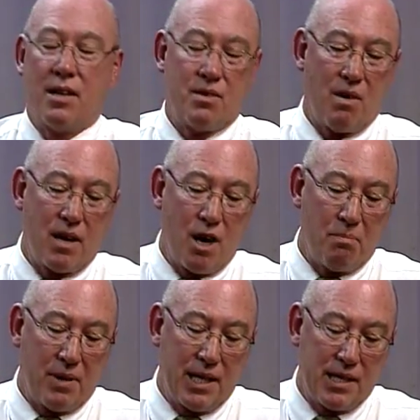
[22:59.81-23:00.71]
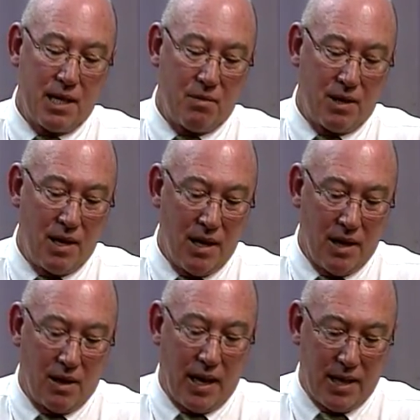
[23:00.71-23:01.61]
drug companies that would
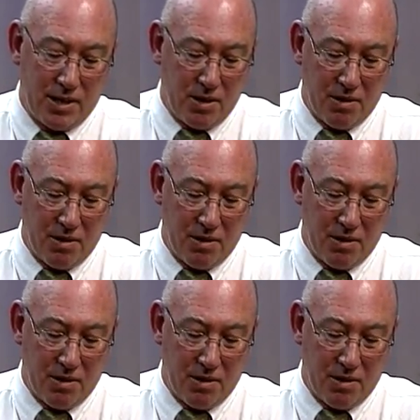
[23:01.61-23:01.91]
like us to